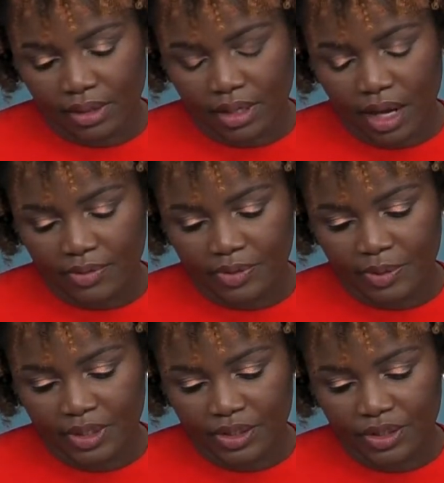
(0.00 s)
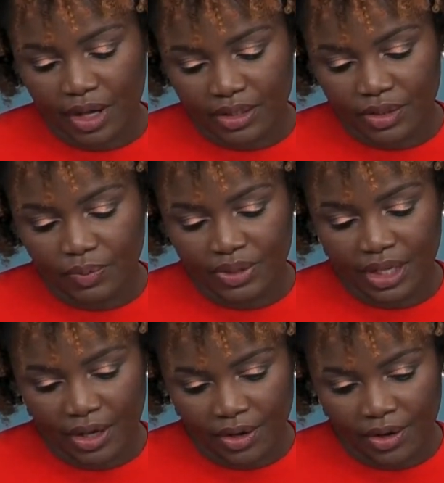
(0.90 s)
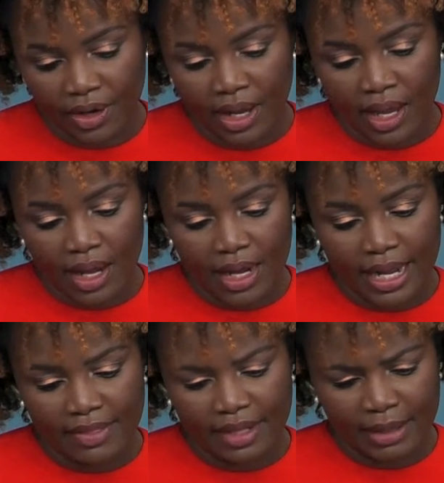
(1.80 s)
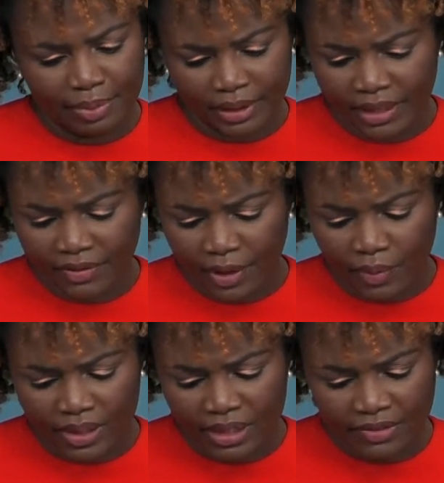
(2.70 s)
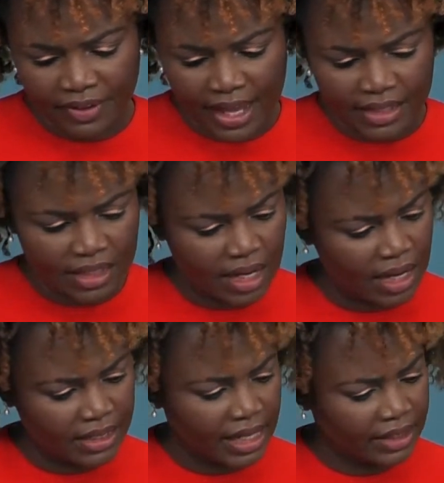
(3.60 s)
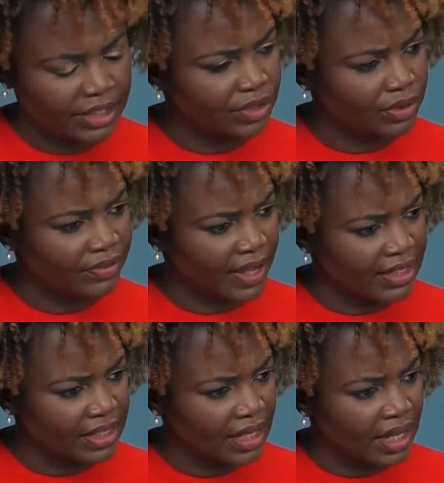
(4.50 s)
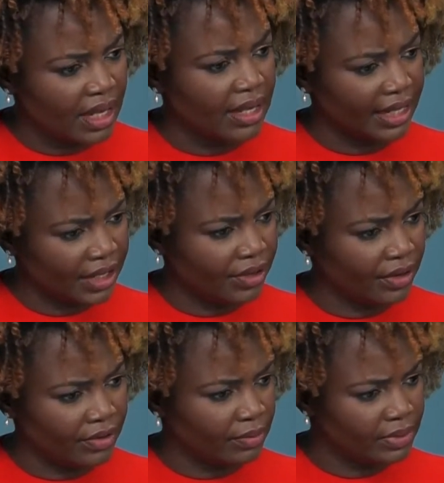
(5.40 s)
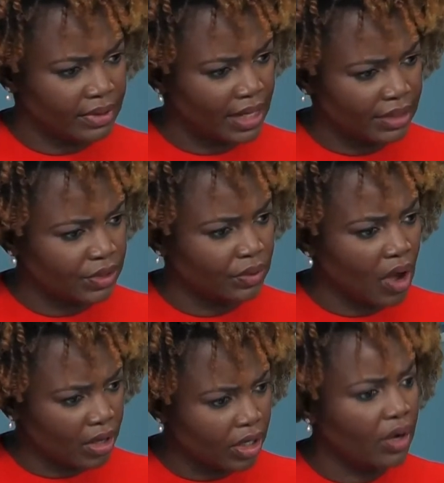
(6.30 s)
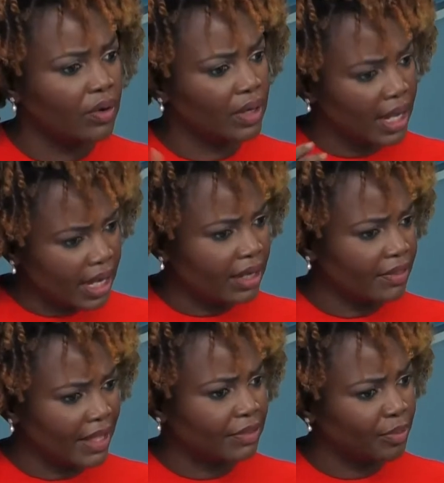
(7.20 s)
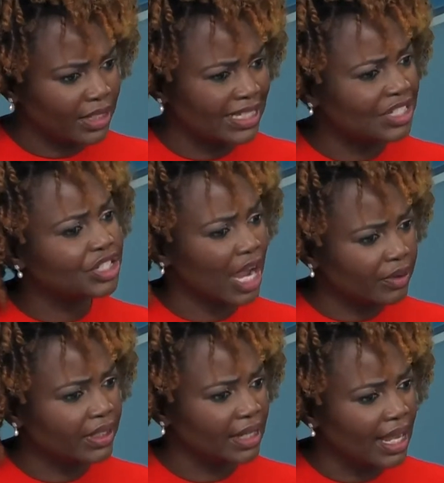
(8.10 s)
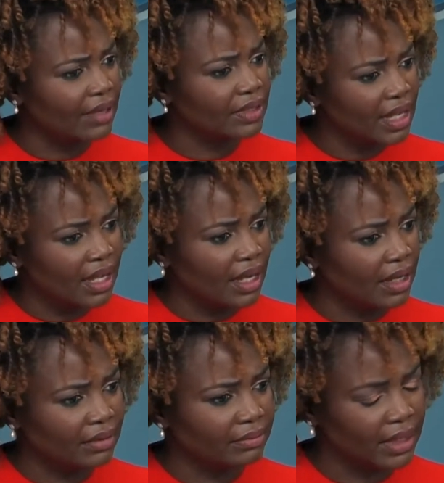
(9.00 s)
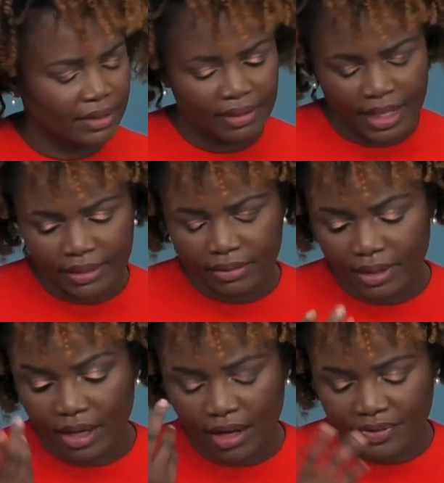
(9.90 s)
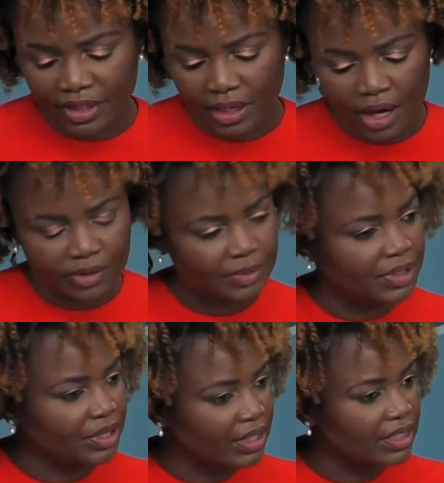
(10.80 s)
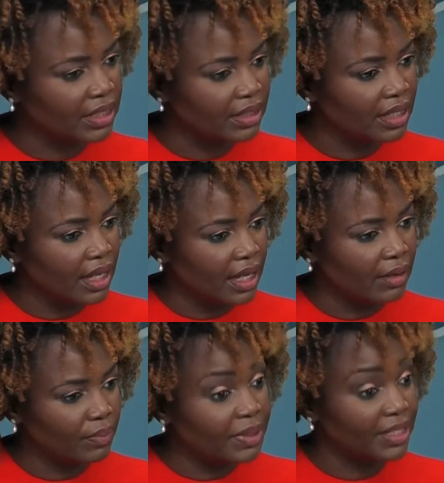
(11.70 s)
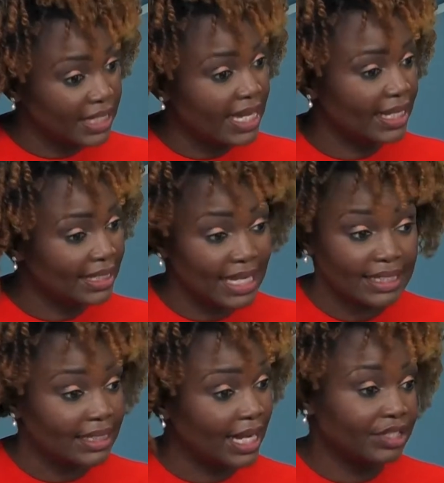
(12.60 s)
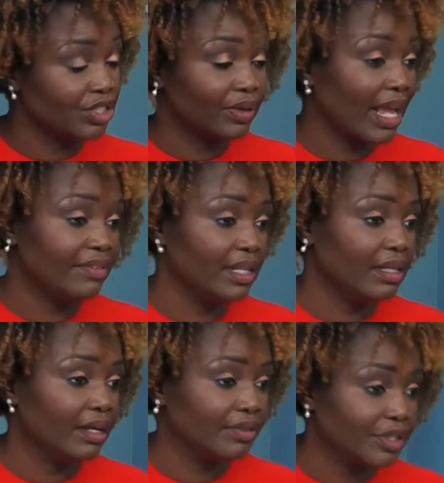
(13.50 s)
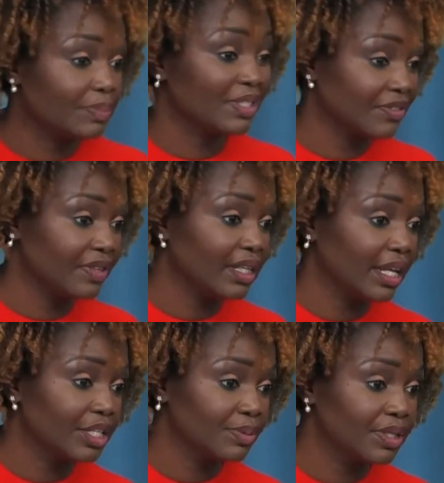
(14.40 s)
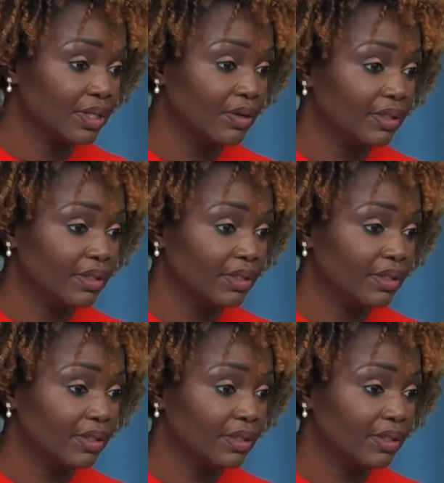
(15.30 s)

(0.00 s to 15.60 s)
Congressman Johnson was here, and then I believe there was an event, an LSU event, here not too long ago, that the president shouted out. Then, obviously, Congressman Johnson, because he had attended. I just don't have any other specific engagement to call.